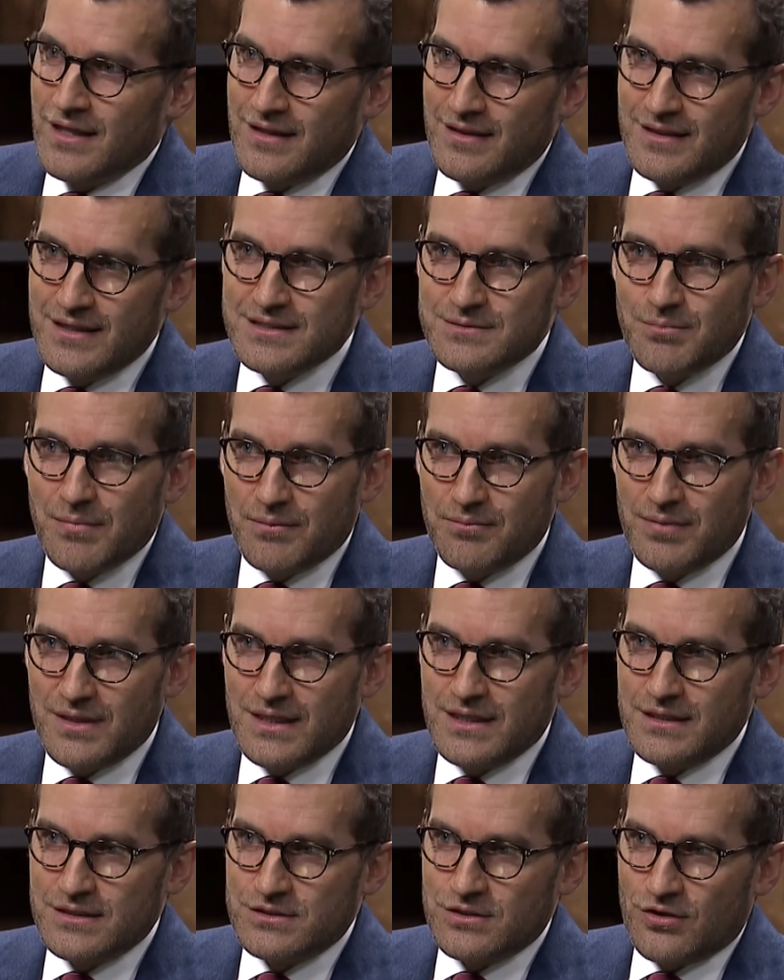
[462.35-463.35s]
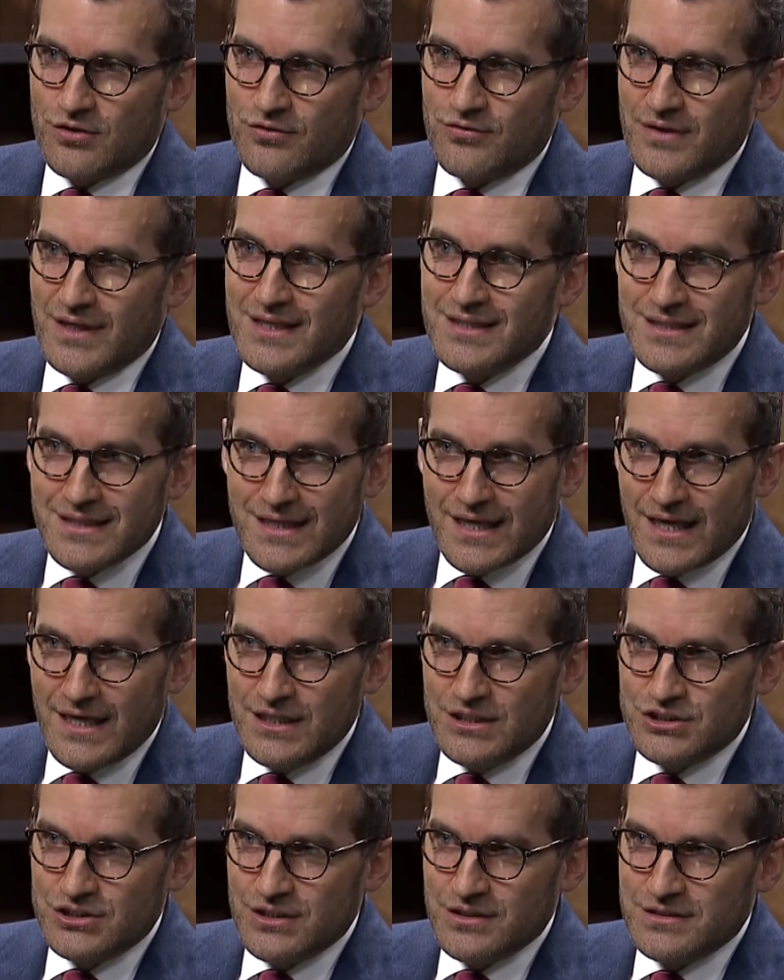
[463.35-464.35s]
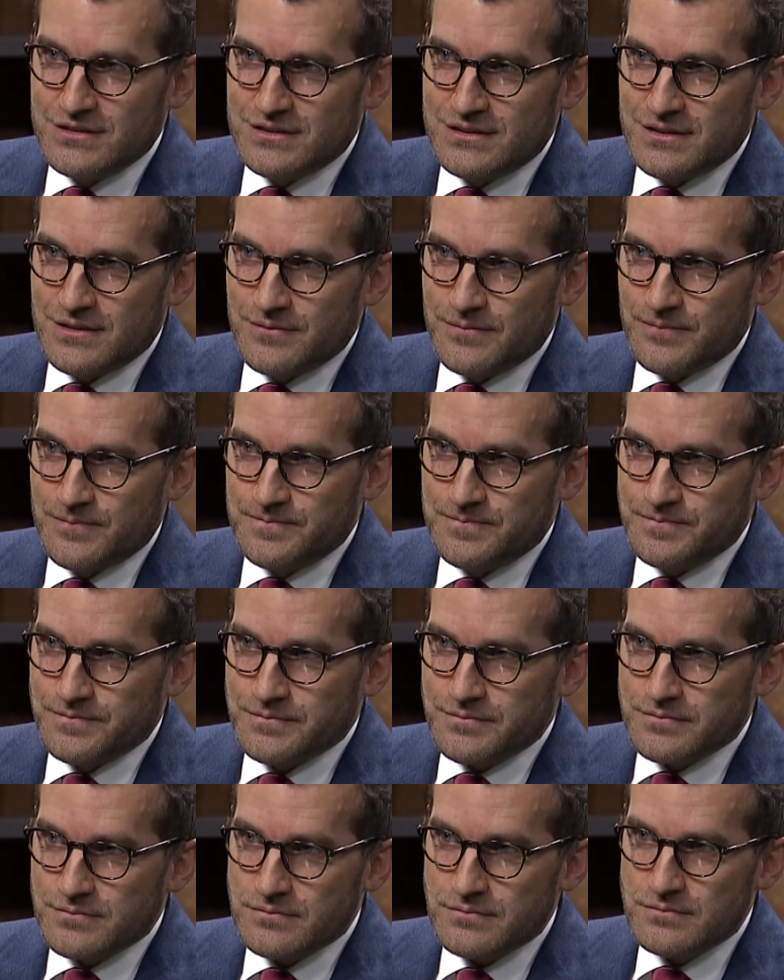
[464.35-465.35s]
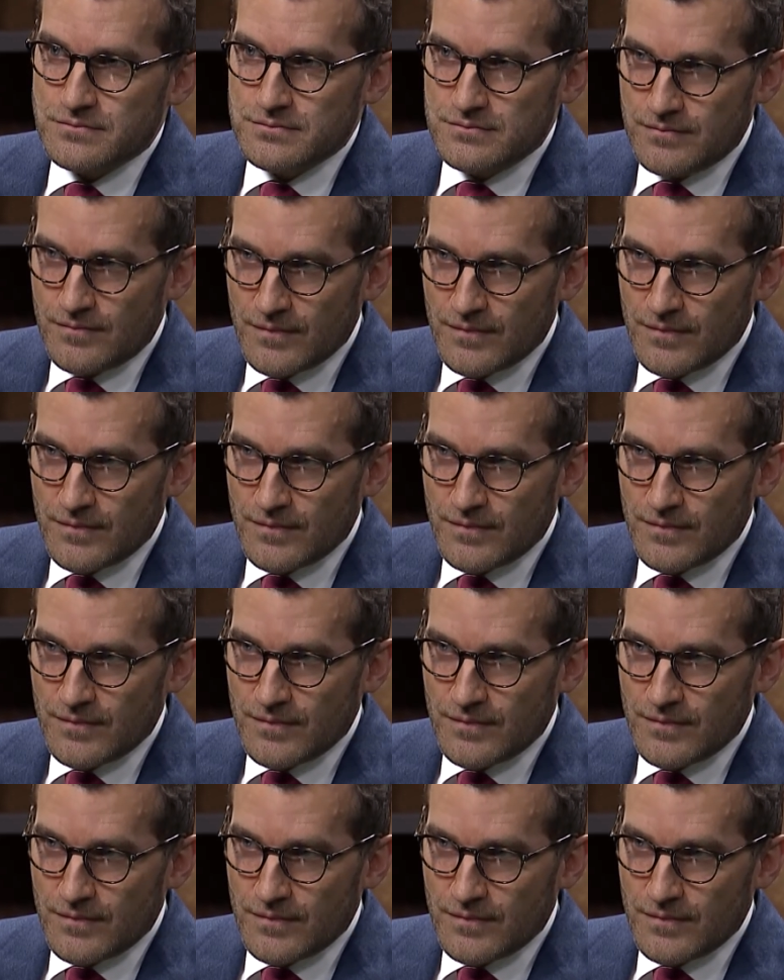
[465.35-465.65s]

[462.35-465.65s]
These may be sort of indications. Right.